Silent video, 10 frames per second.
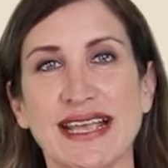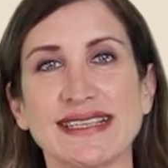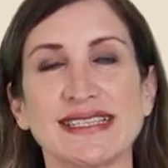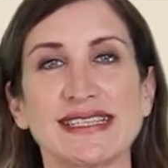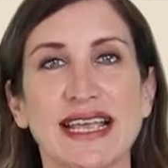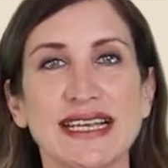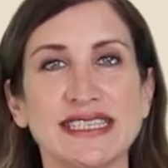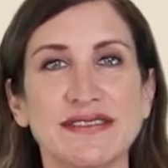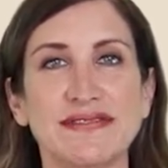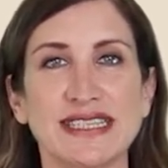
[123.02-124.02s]
as in
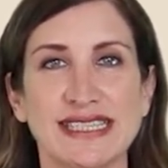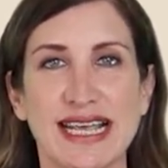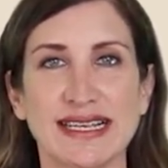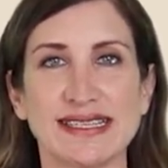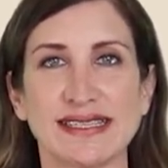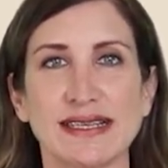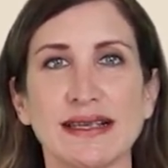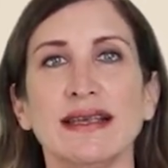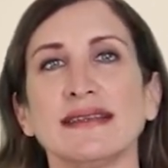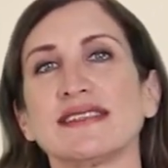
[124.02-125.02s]
scientific texts,
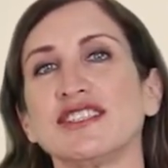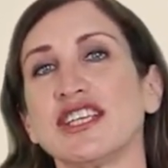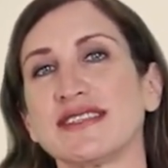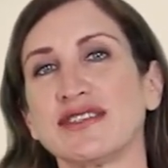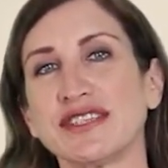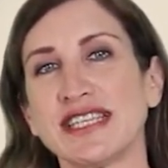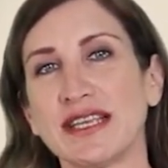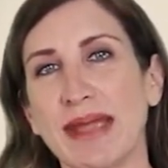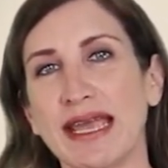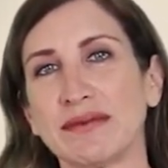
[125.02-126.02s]
such as
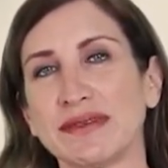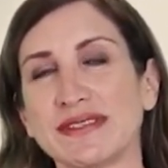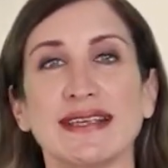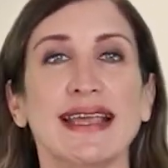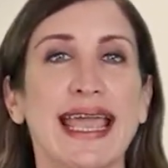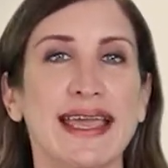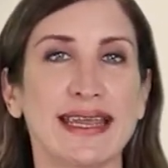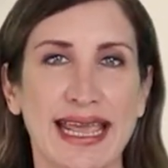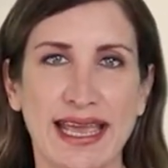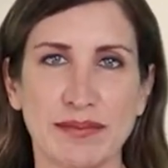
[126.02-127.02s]
nursing manuals
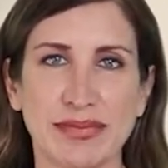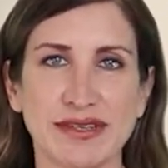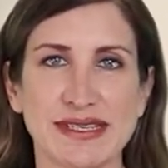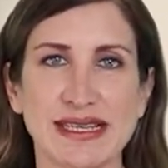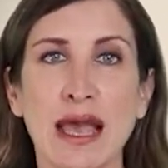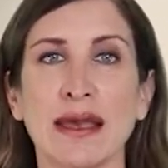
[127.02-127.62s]
and handbooks,